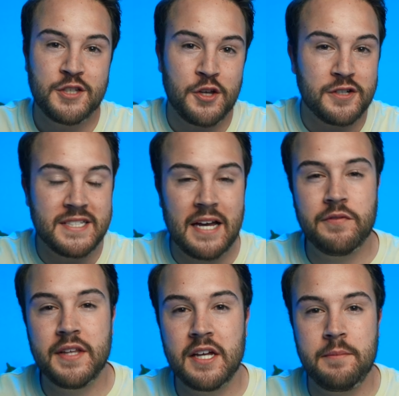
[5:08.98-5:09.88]
So you're
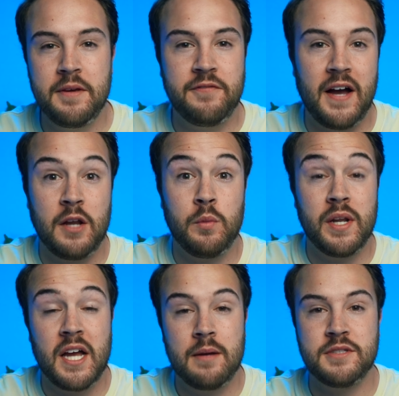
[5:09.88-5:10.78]
definitely gonna be fine when
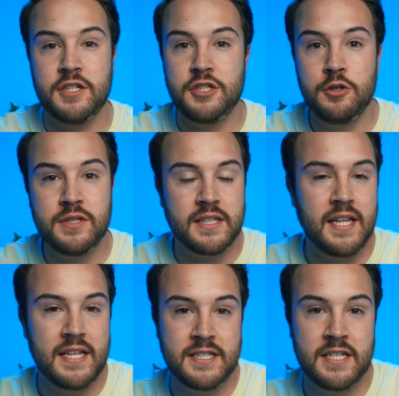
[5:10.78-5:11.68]
it comes to choosing
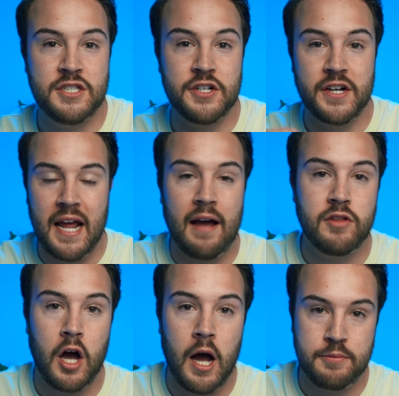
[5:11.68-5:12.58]
lenses, you're gonna have
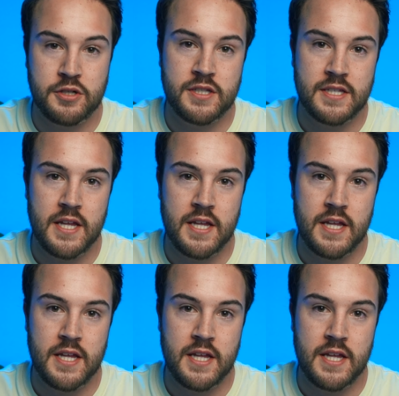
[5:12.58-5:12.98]
the options